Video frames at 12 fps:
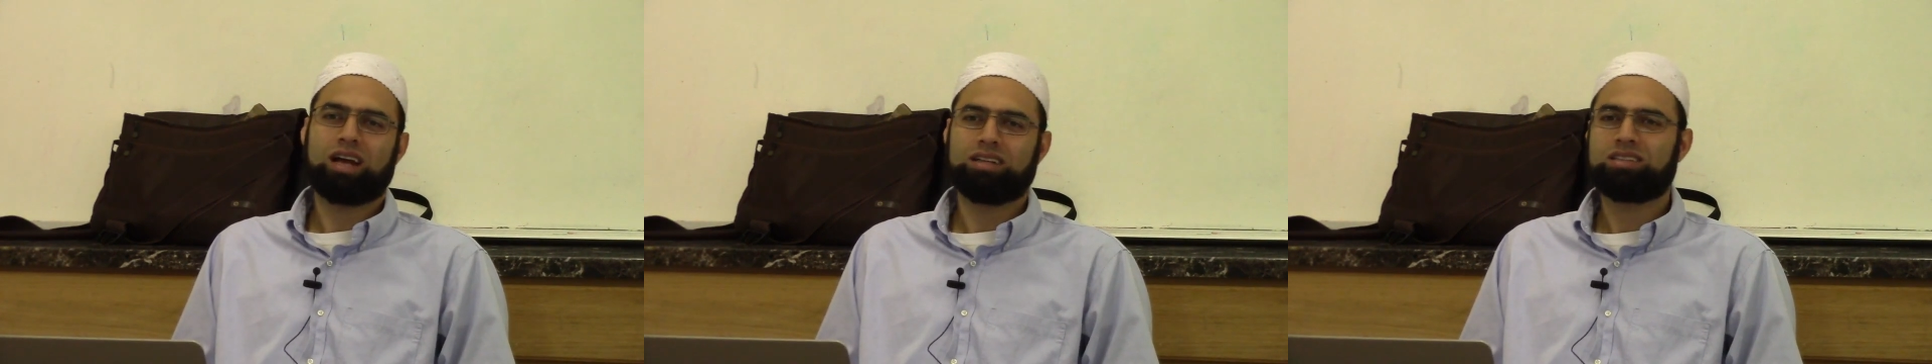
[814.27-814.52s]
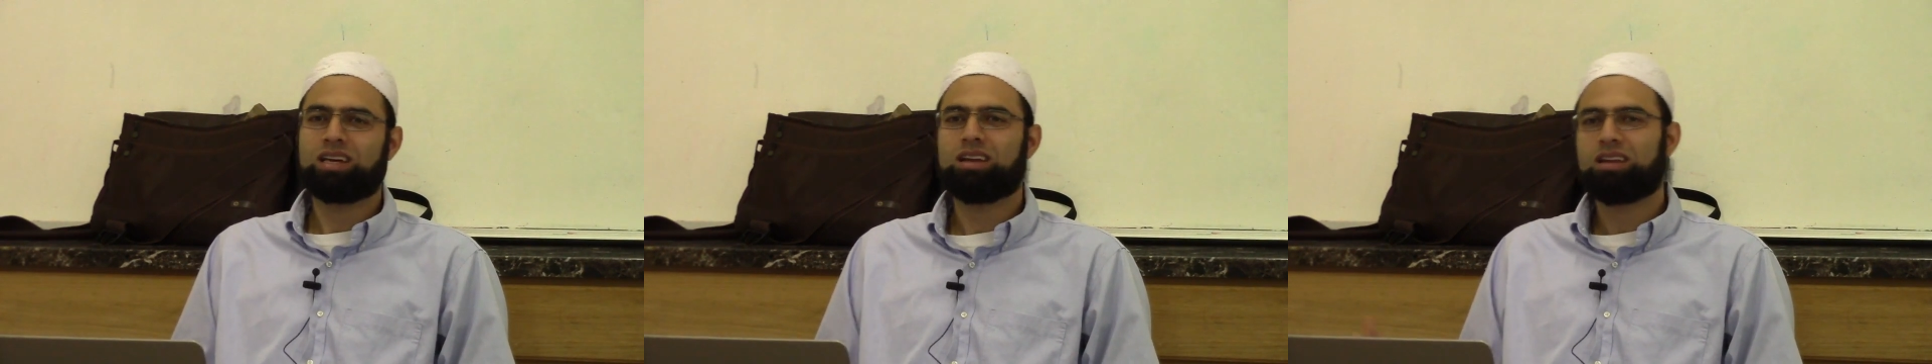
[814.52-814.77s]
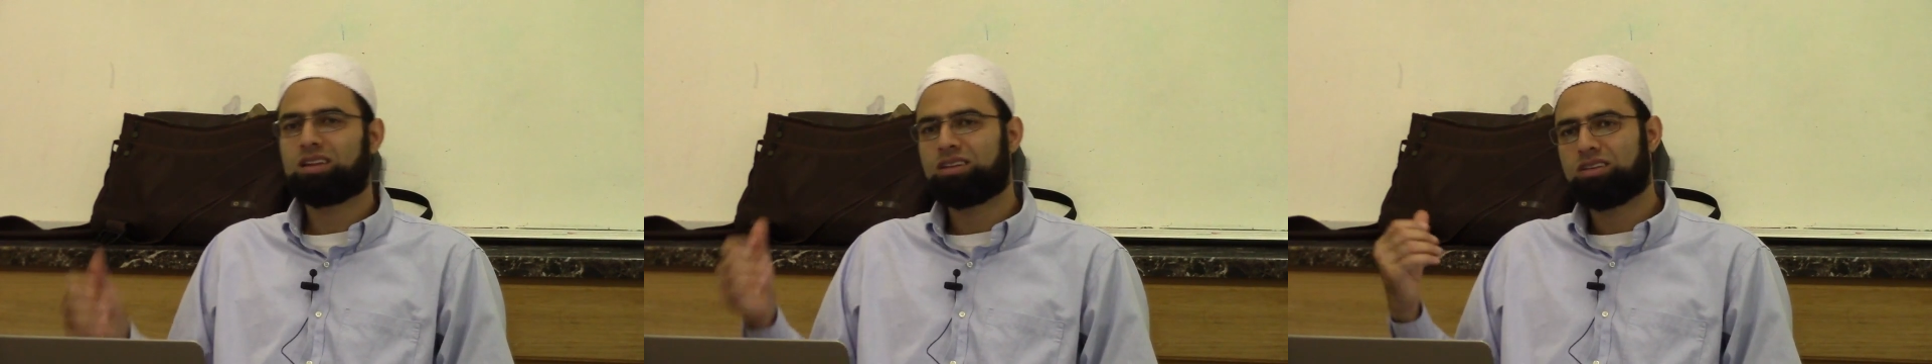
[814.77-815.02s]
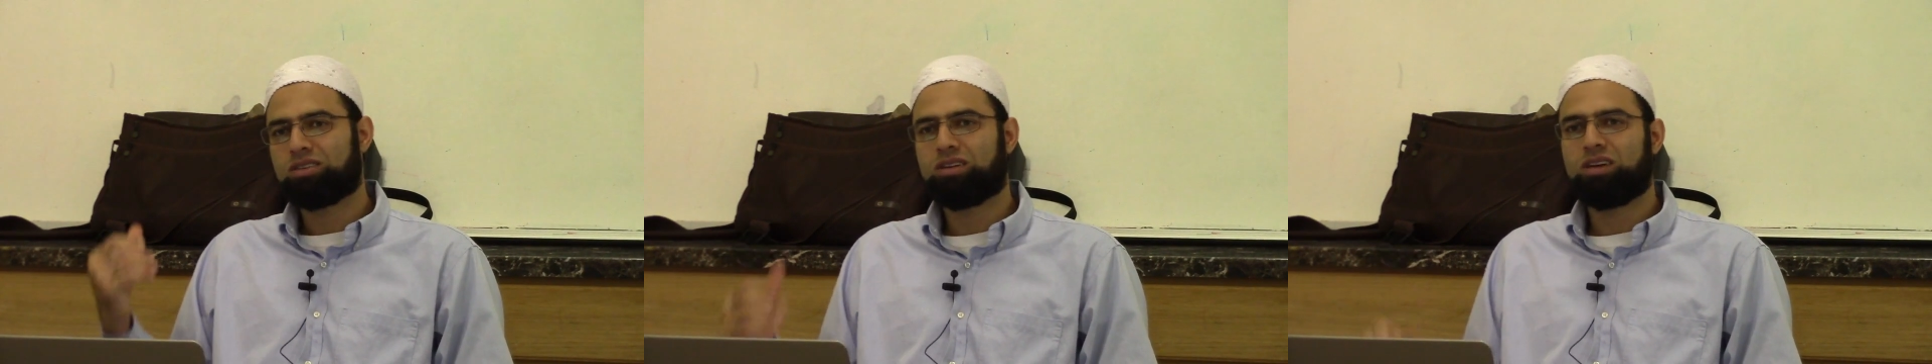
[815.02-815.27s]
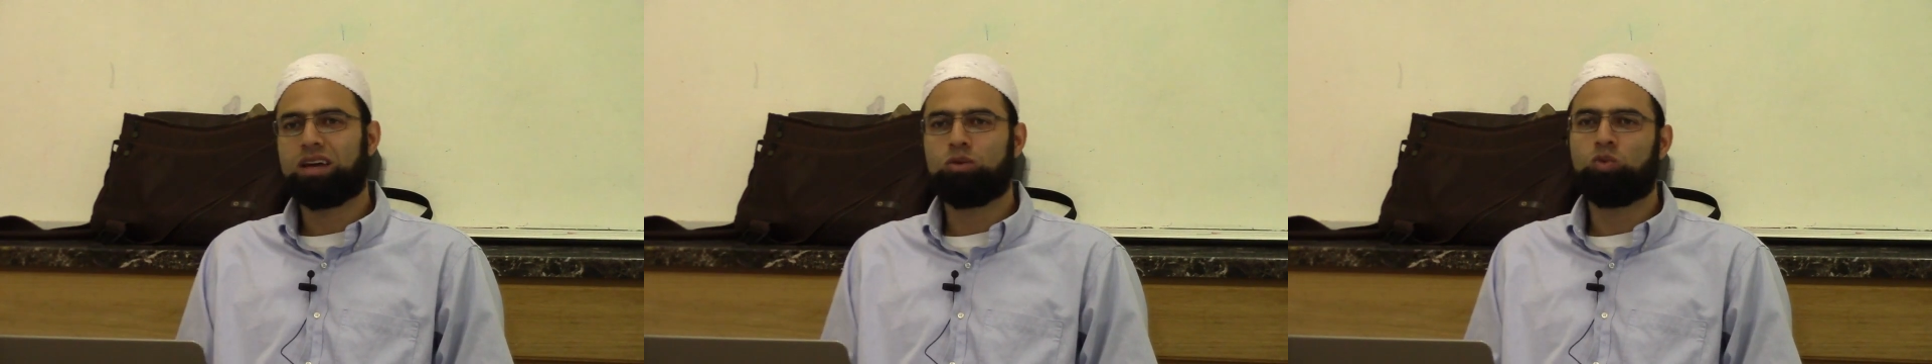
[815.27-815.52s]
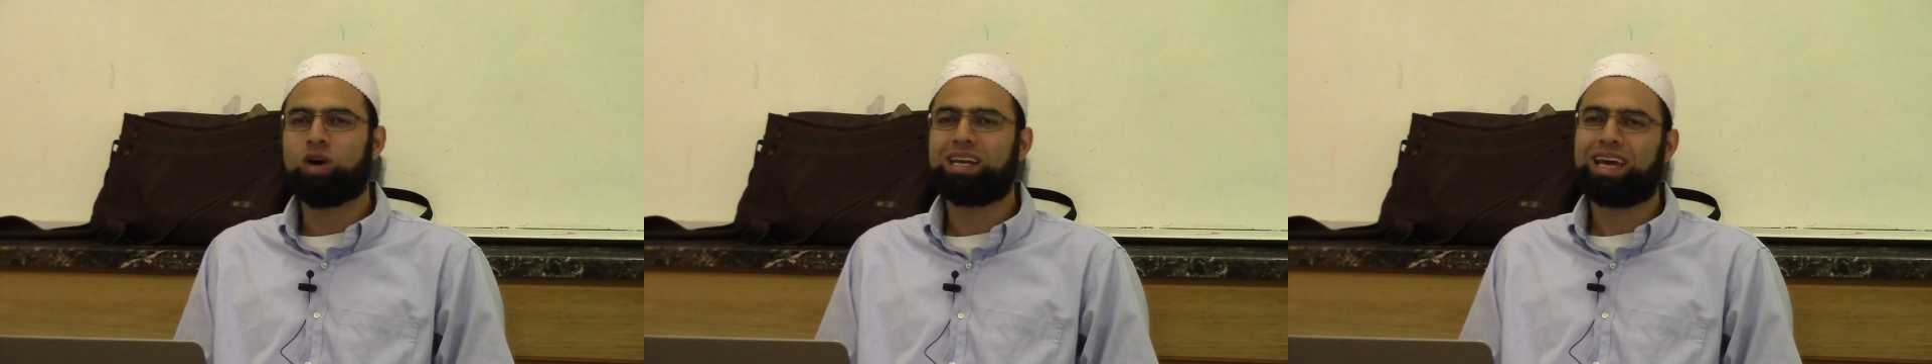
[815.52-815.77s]
until
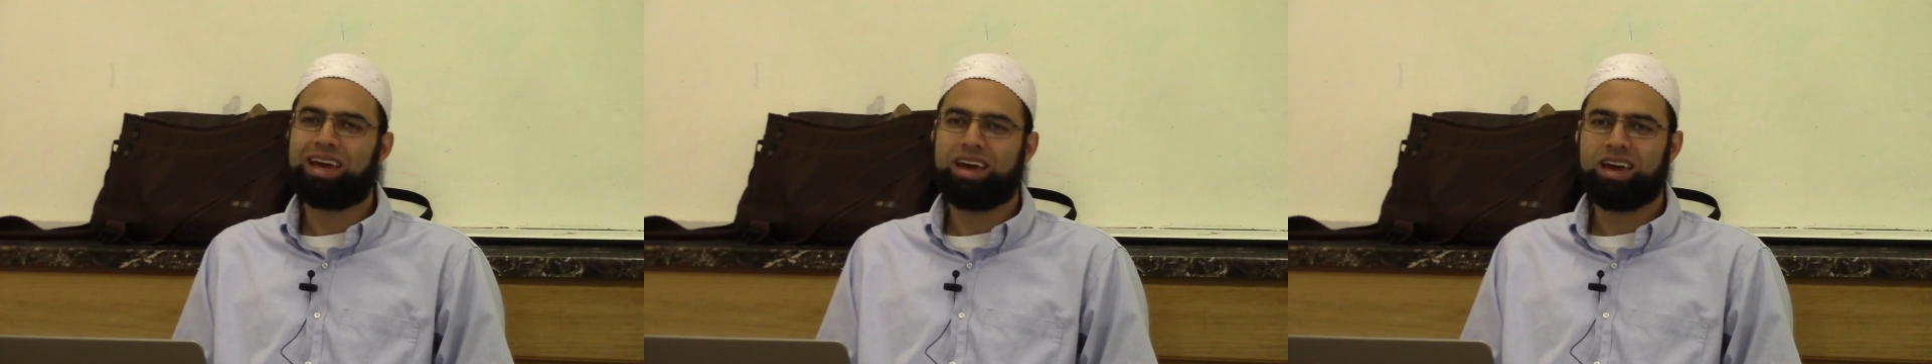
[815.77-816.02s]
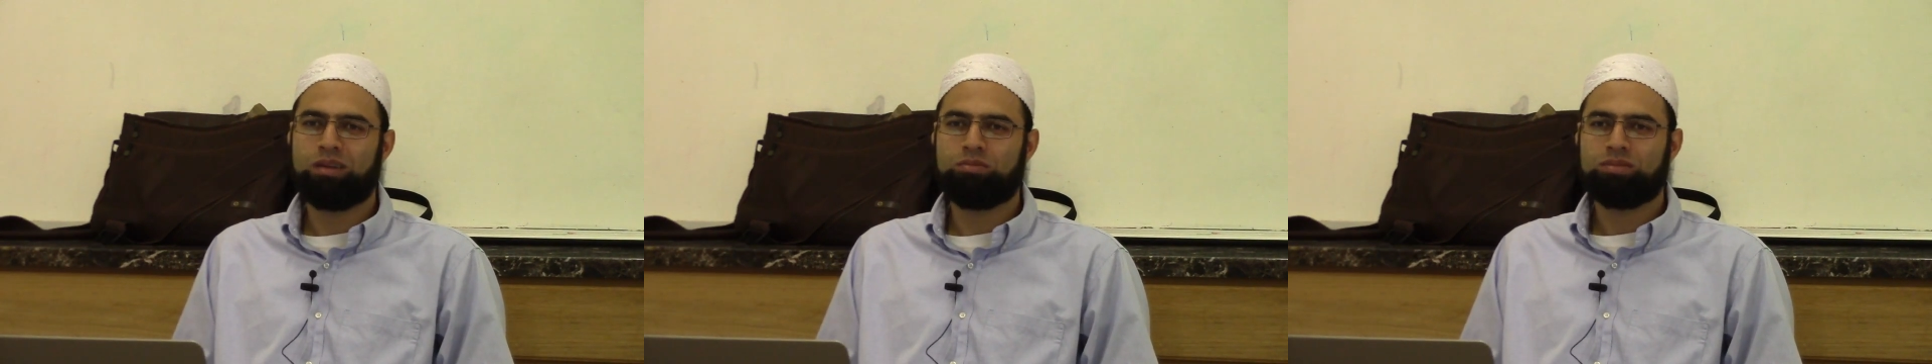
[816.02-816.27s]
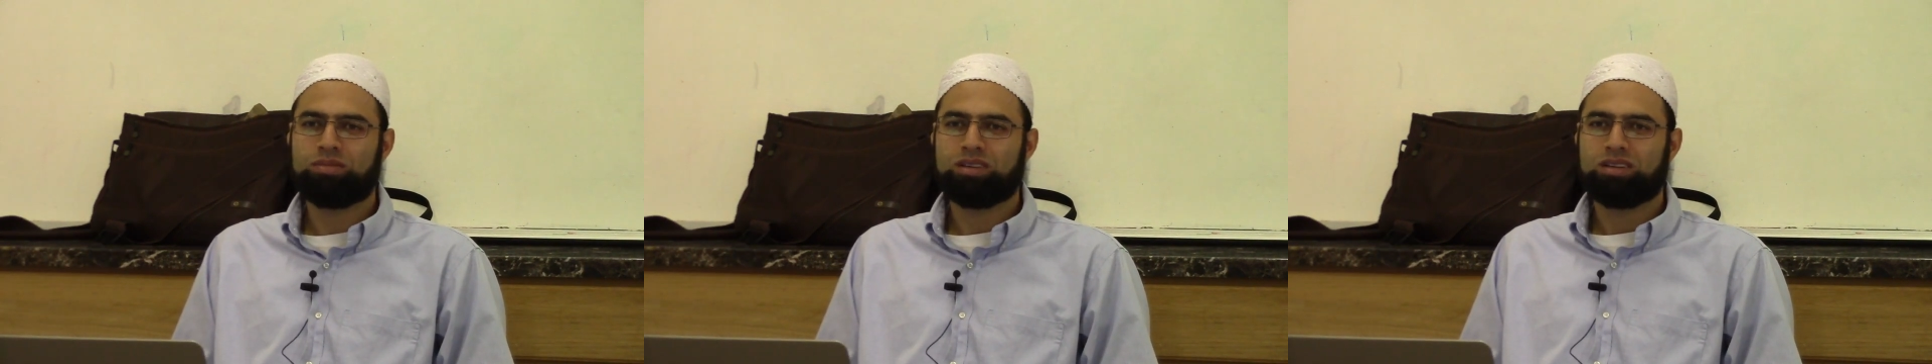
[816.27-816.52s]
1 a.m.